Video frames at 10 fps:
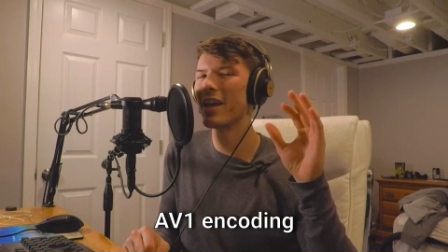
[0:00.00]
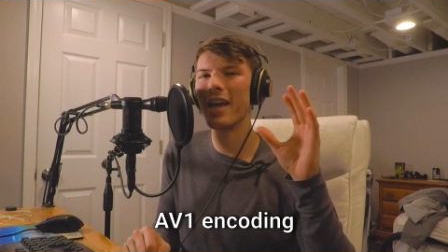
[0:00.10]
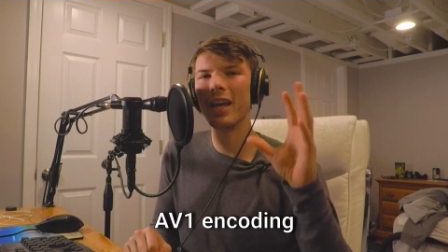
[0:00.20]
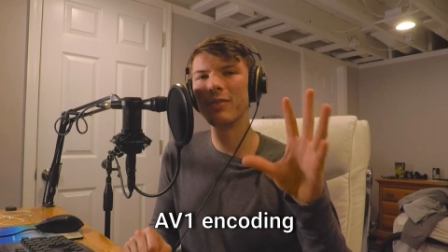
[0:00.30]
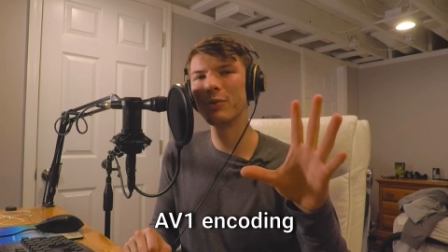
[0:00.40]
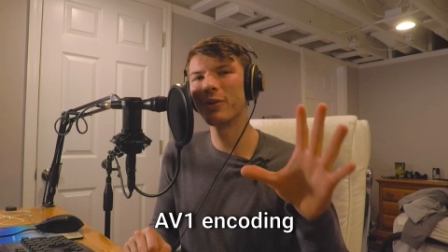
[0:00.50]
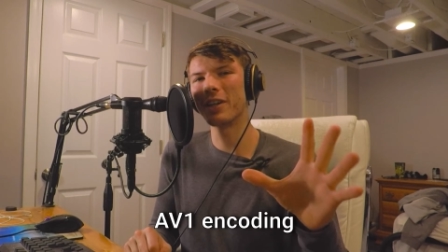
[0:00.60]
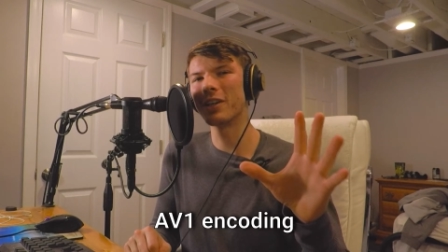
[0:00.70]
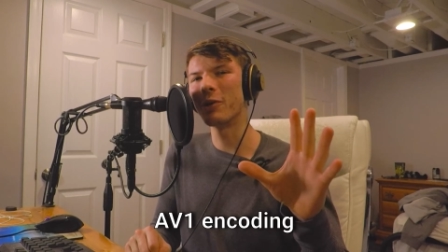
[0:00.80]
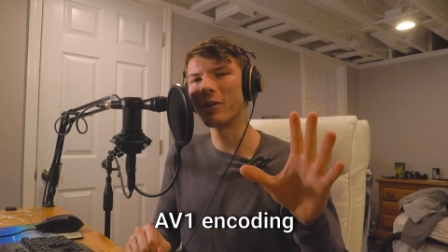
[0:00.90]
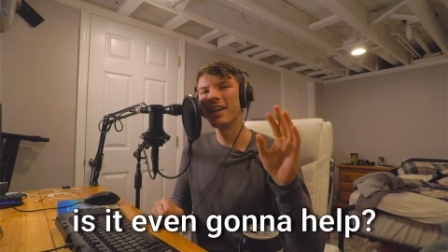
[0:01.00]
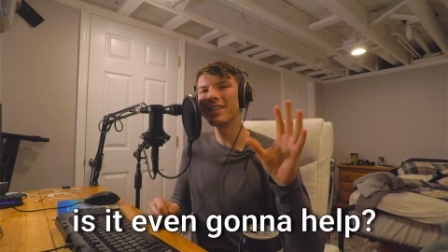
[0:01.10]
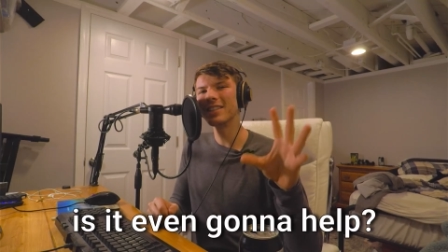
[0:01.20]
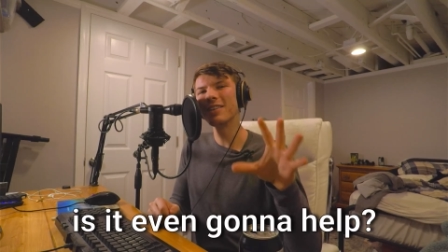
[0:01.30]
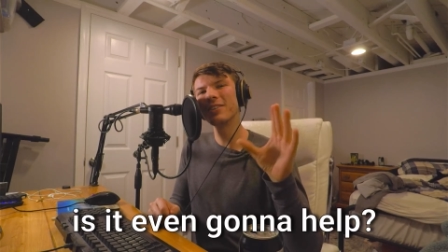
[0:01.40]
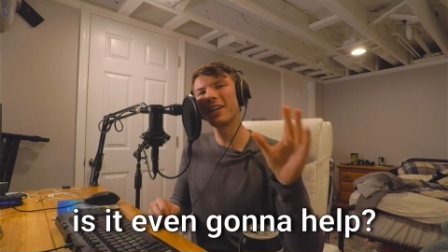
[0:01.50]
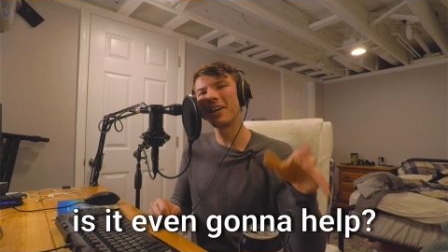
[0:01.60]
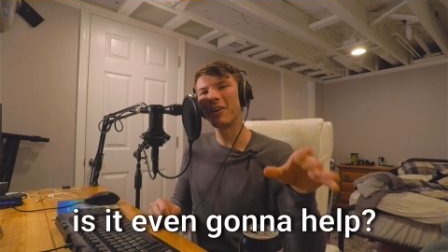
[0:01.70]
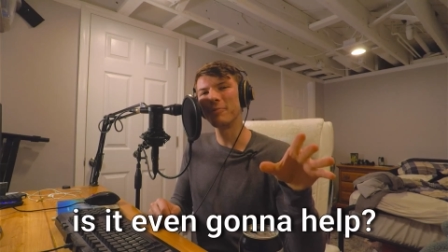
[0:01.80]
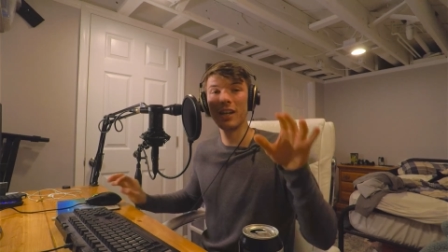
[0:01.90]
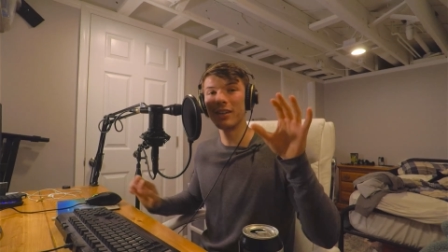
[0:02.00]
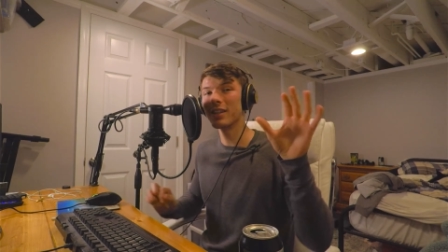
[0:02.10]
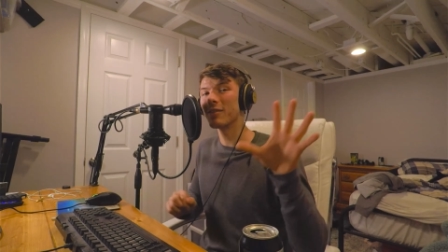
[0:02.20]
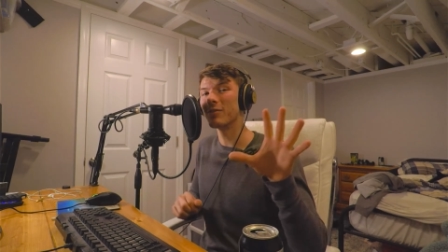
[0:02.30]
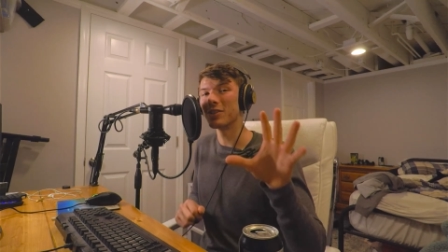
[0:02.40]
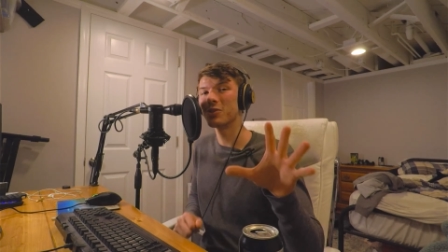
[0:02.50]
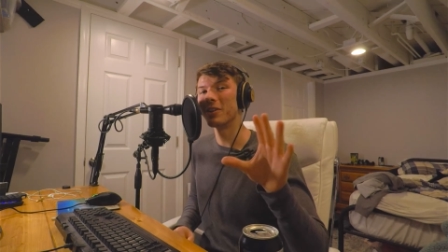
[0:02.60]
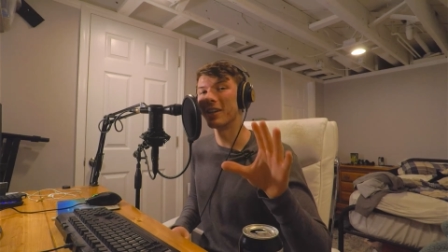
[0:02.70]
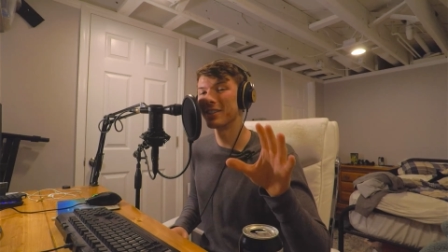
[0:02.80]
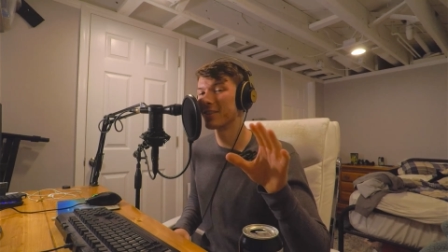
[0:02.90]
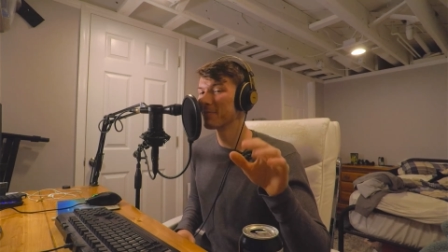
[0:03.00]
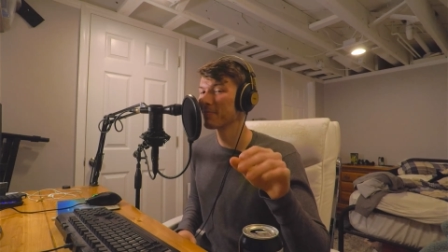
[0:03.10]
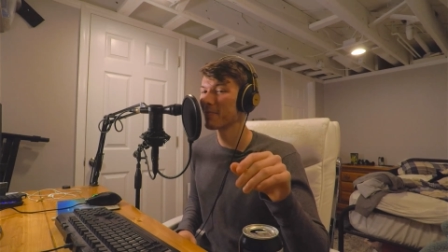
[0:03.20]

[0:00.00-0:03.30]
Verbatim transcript: AV1 encoding. Is it even gonna help? I'm gonna give you the short answer.